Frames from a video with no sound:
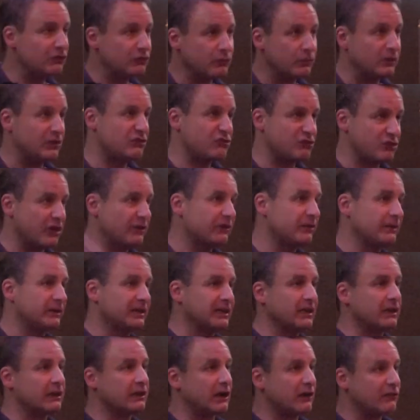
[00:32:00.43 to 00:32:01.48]
to each other and
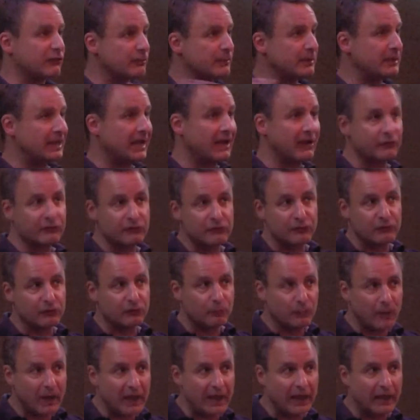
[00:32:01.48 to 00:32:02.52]
get government out of the
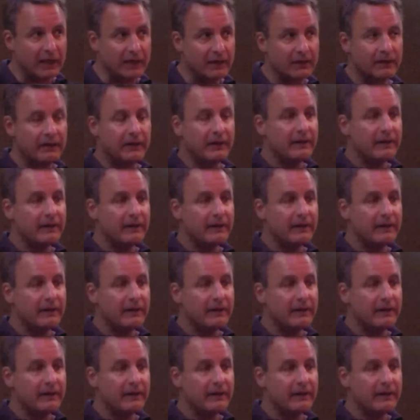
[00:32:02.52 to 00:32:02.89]
way,